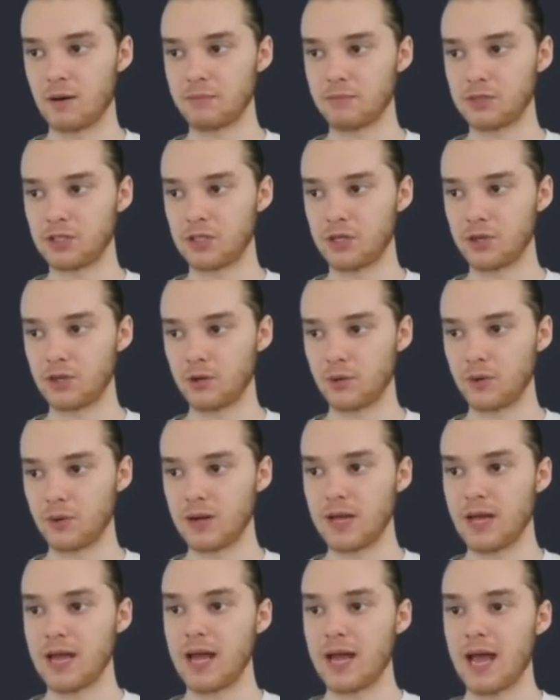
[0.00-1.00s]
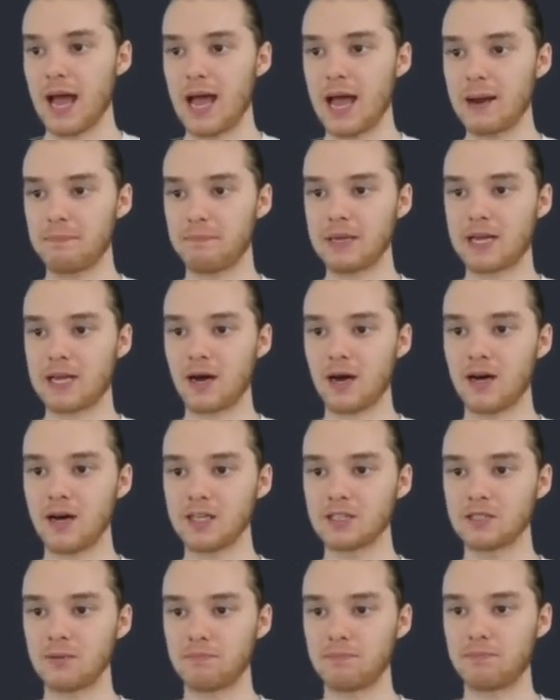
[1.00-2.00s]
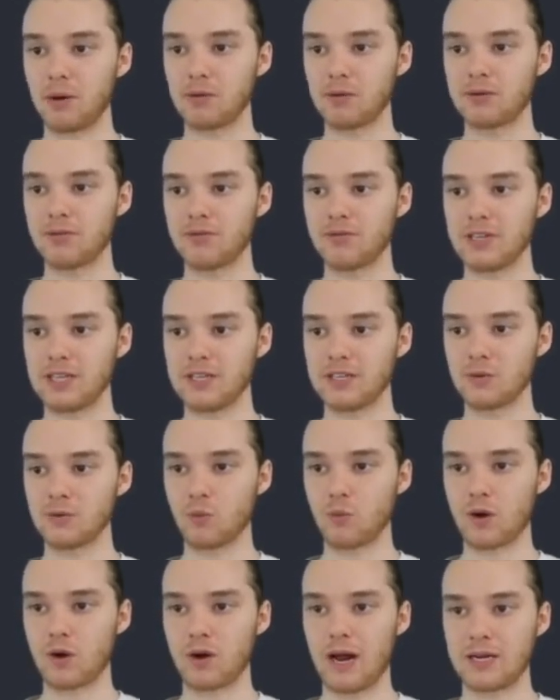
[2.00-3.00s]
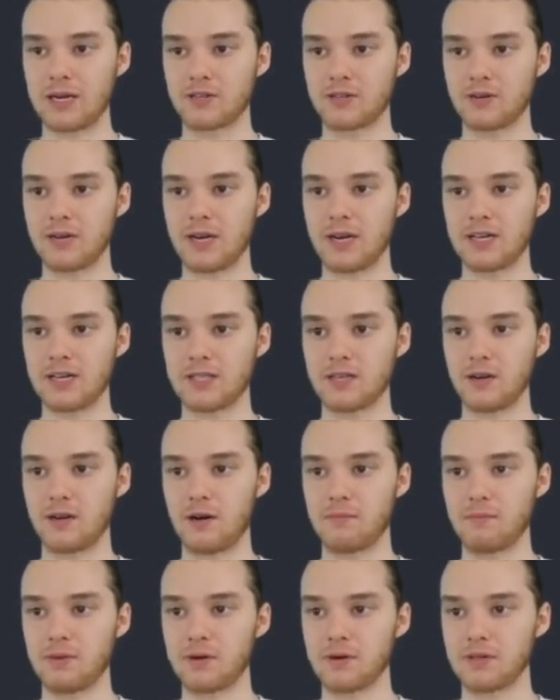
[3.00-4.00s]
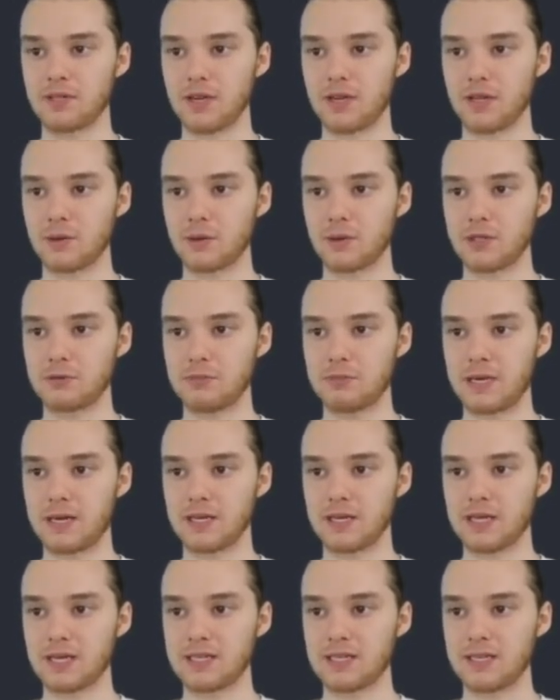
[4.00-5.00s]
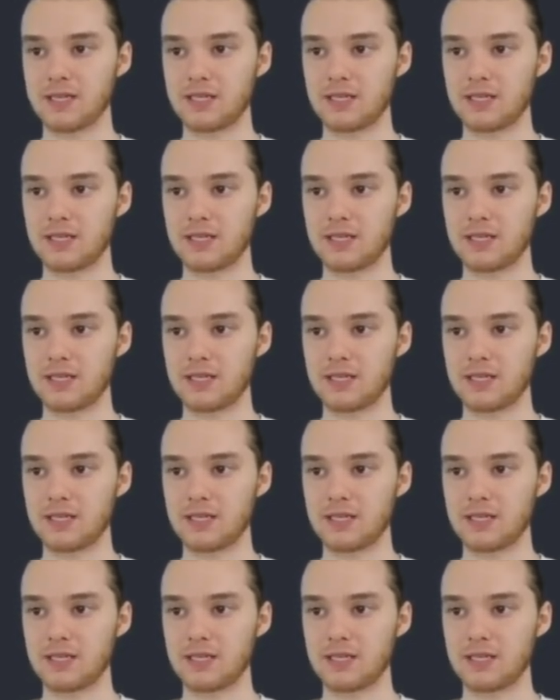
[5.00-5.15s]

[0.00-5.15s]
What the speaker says: num2. And because both of these were entered in as numbers, in other words, because I